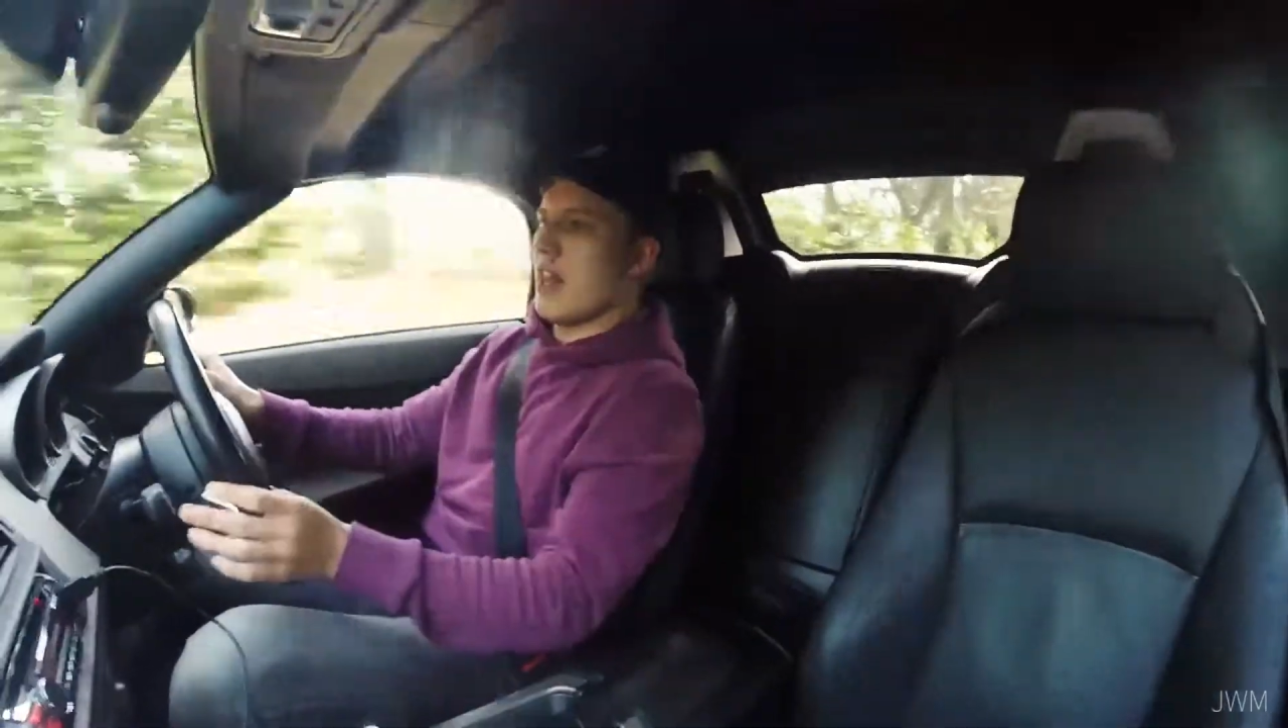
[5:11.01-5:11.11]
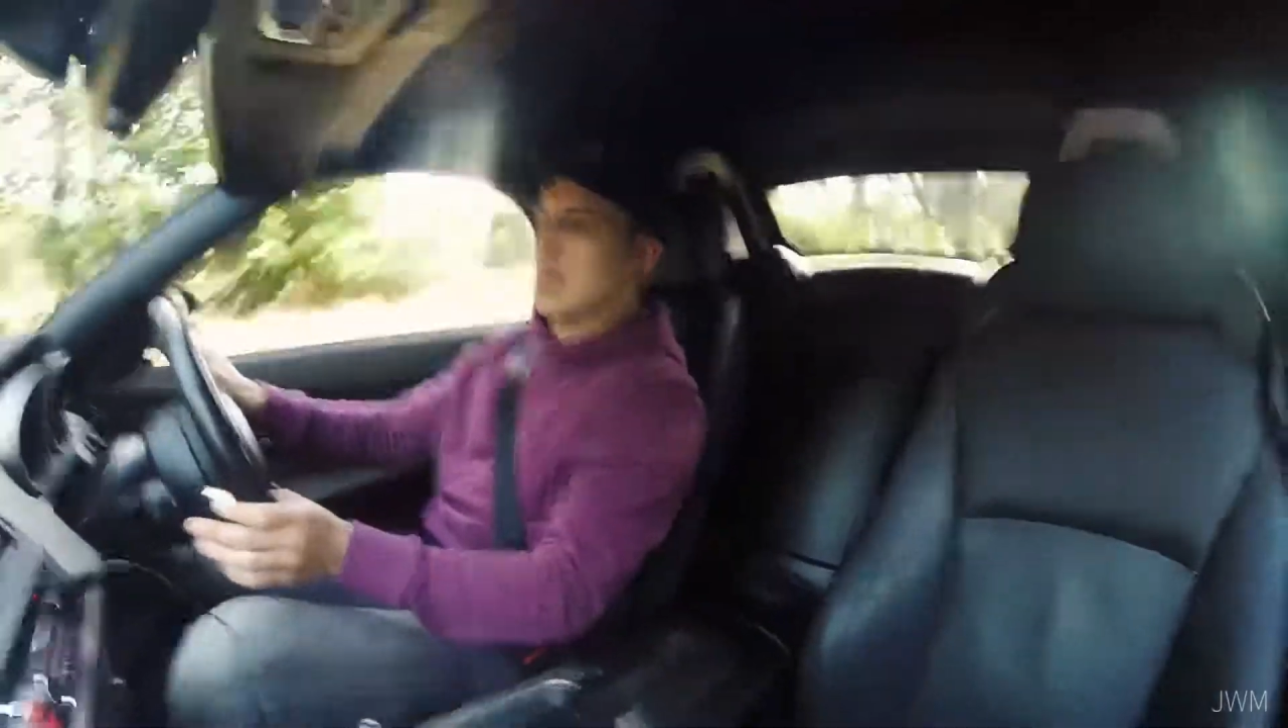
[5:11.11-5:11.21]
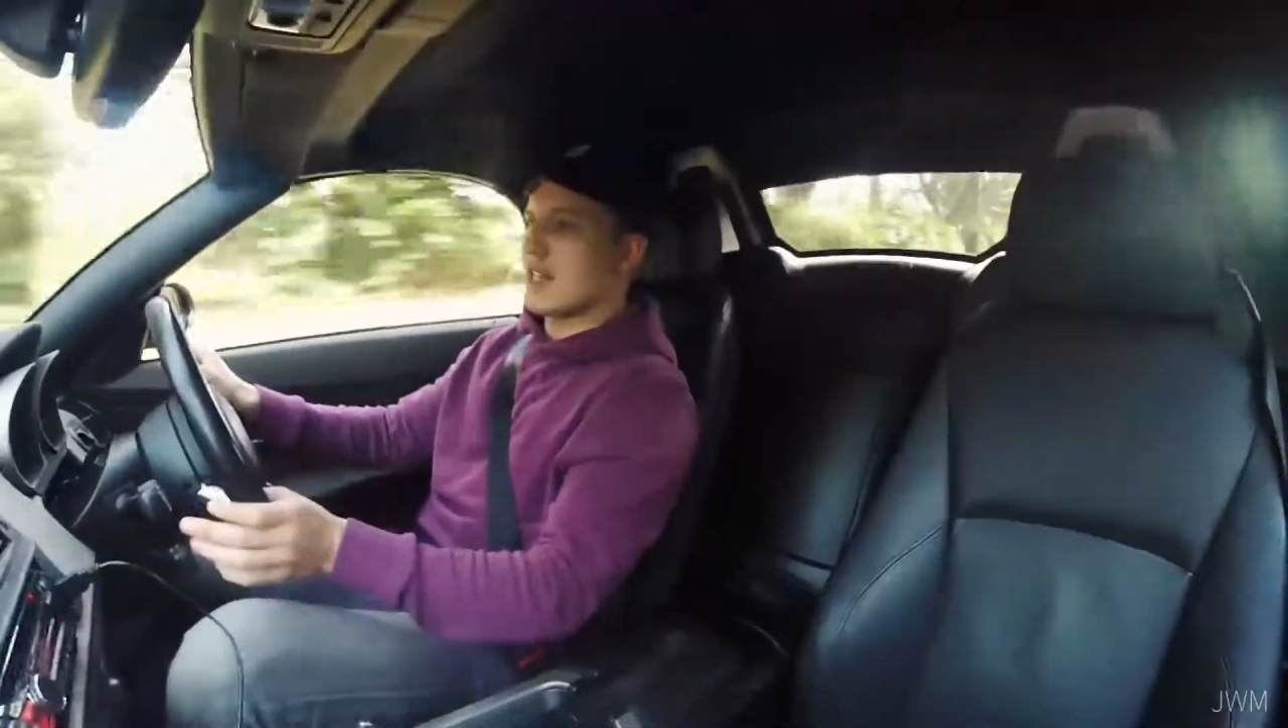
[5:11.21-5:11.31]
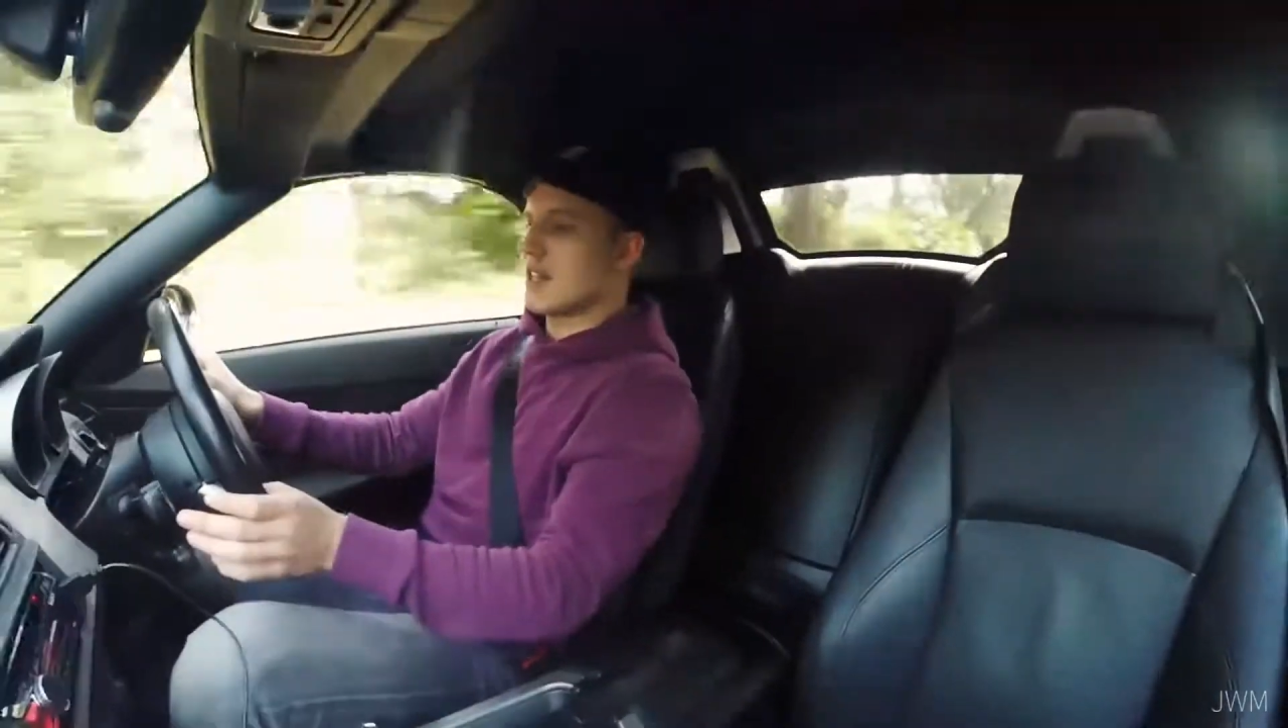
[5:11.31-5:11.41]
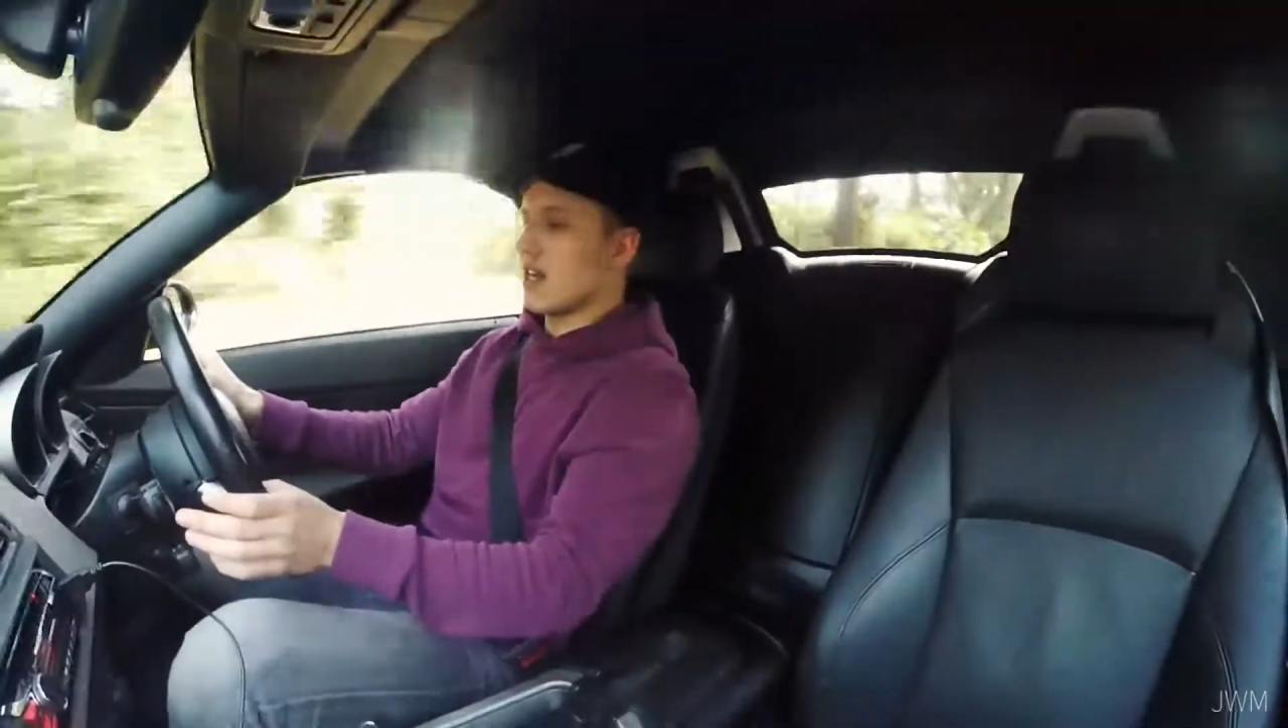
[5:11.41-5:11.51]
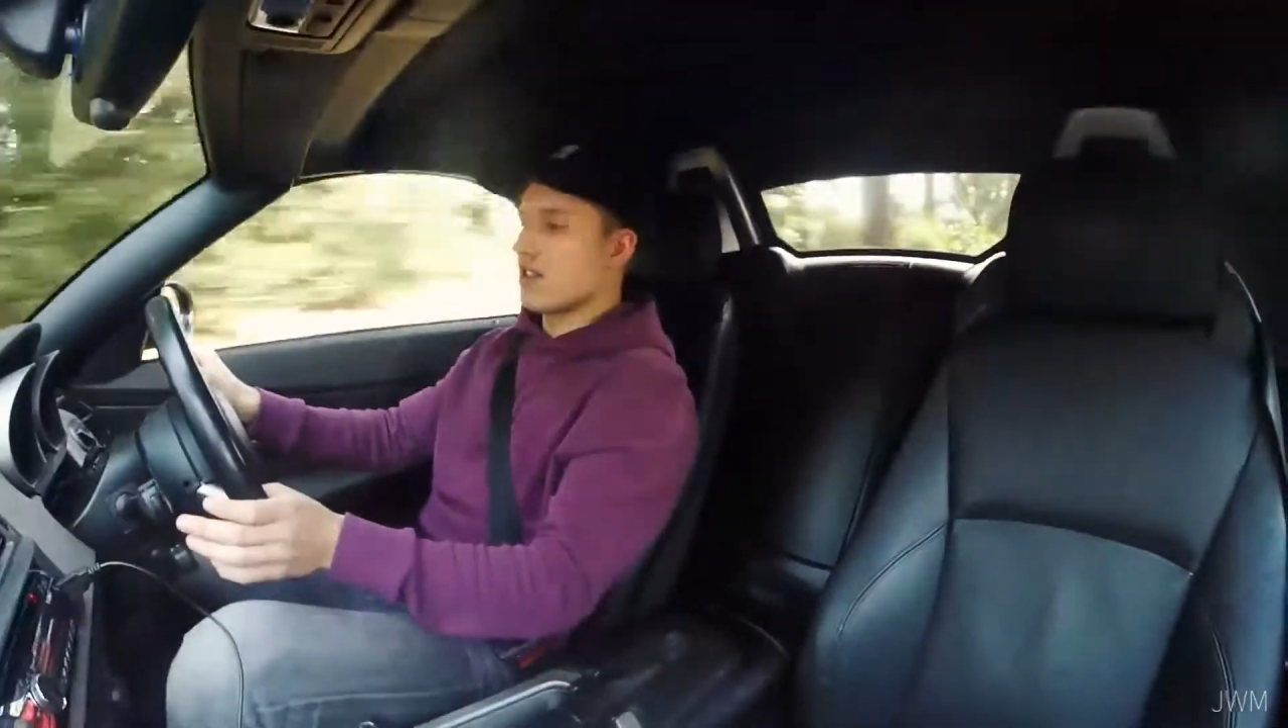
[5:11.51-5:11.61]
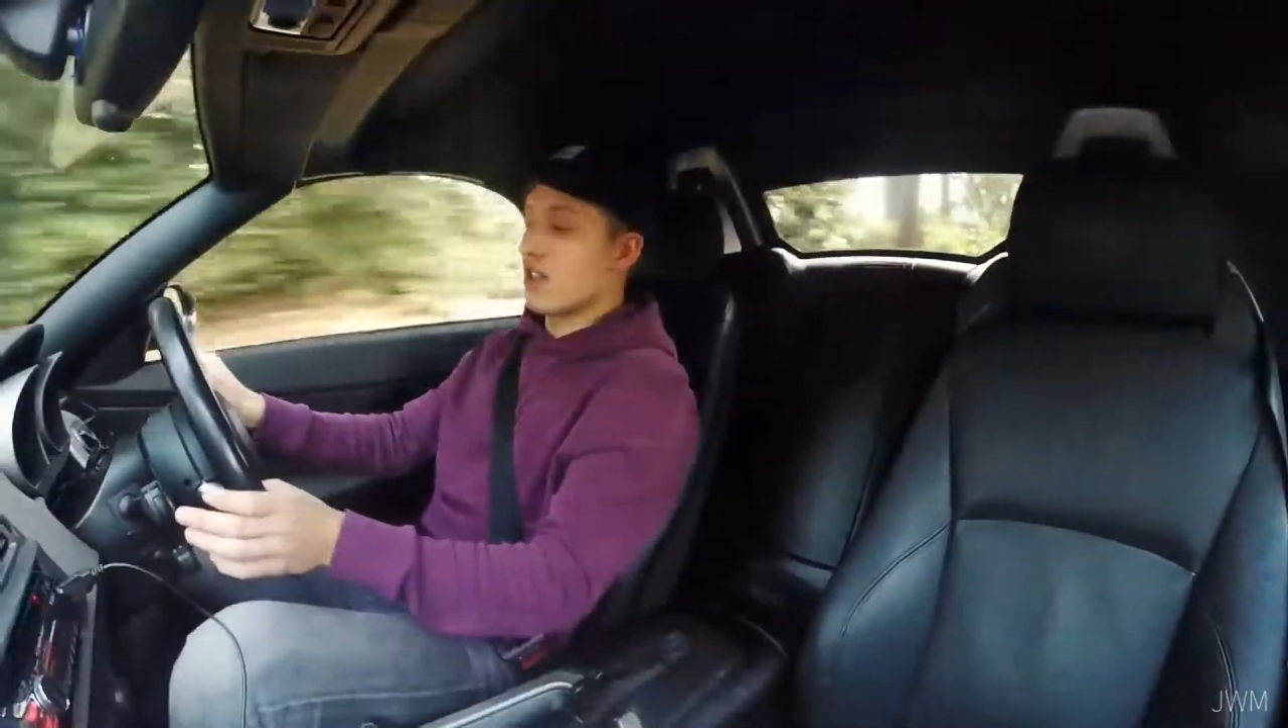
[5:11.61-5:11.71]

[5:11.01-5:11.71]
it does